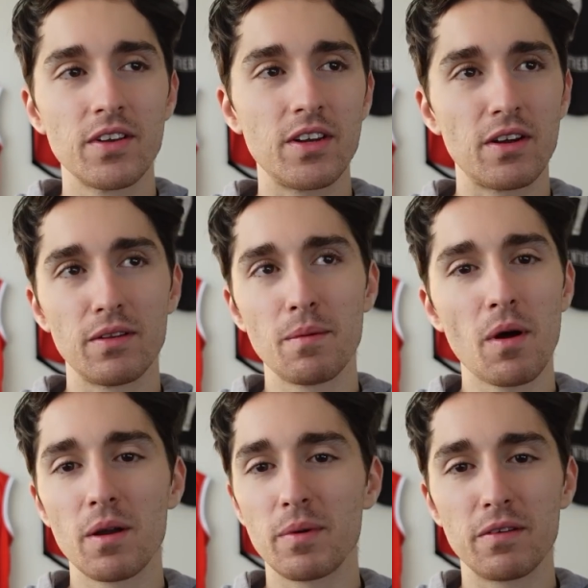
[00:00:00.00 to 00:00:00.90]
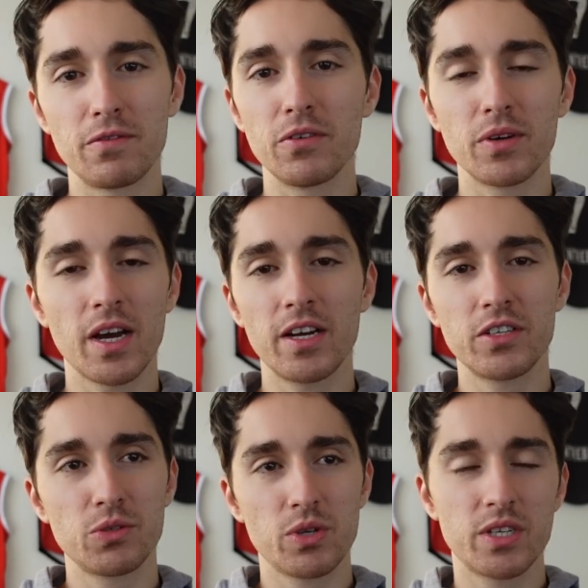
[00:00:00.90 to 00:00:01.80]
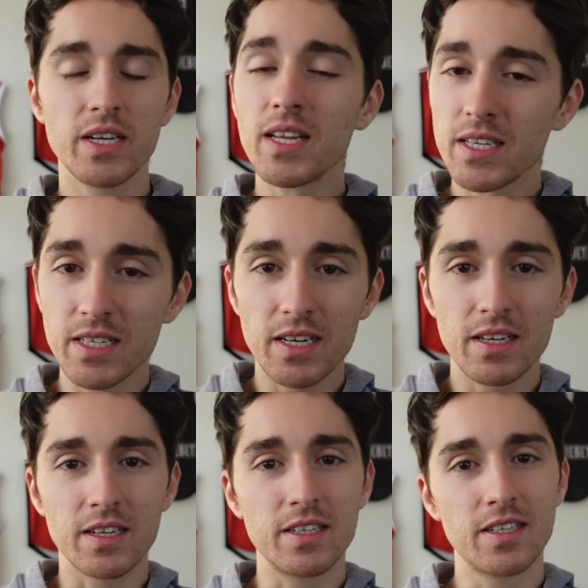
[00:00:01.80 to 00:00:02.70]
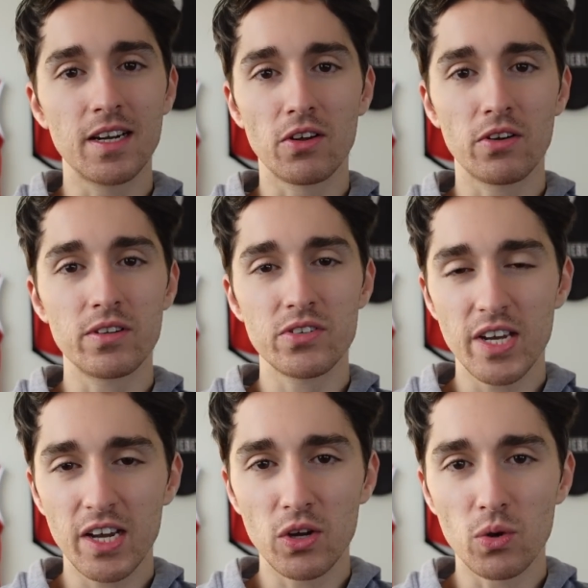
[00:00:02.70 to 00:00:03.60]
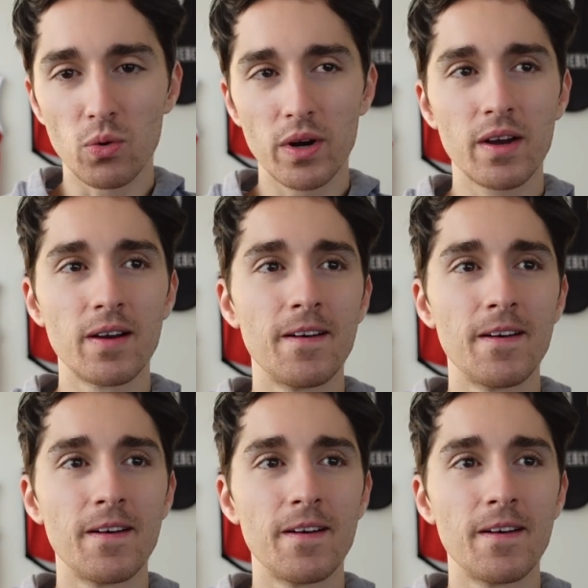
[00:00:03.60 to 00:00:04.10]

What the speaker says: There might have been a few occasions where Steely did it, and he did that a lot in the second quarter.